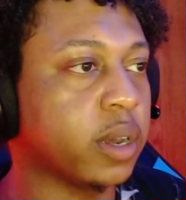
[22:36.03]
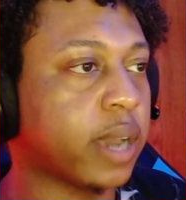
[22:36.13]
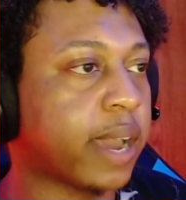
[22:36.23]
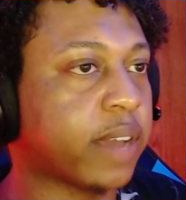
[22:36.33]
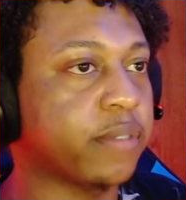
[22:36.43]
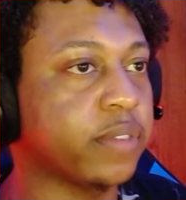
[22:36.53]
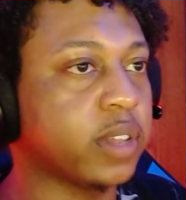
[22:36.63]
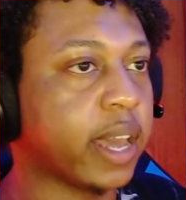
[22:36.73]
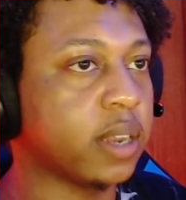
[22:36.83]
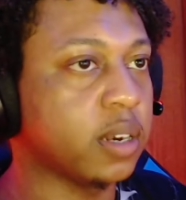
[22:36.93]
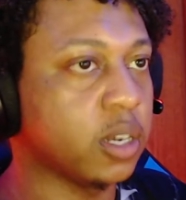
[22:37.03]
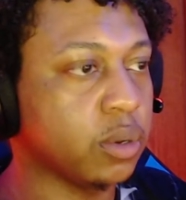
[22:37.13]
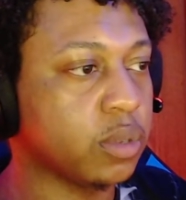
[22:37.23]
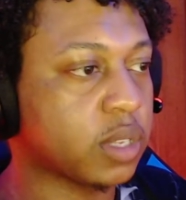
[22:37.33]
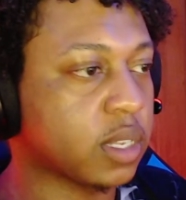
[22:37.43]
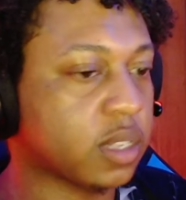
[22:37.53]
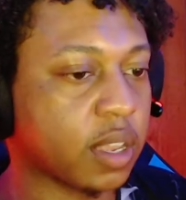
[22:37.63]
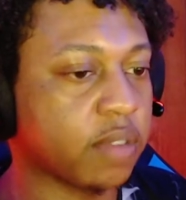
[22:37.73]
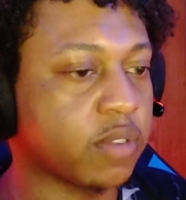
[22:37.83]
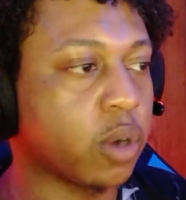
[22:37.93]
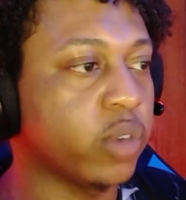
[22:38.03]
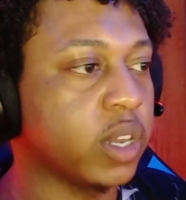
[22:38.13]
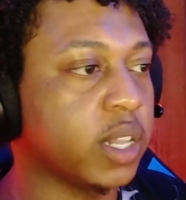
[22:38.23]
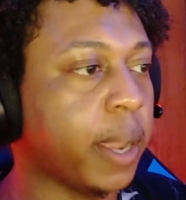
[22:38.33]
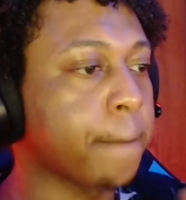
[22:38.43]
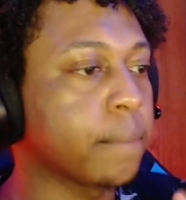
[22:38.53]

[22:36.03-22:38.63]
I feel like news and stuff don't really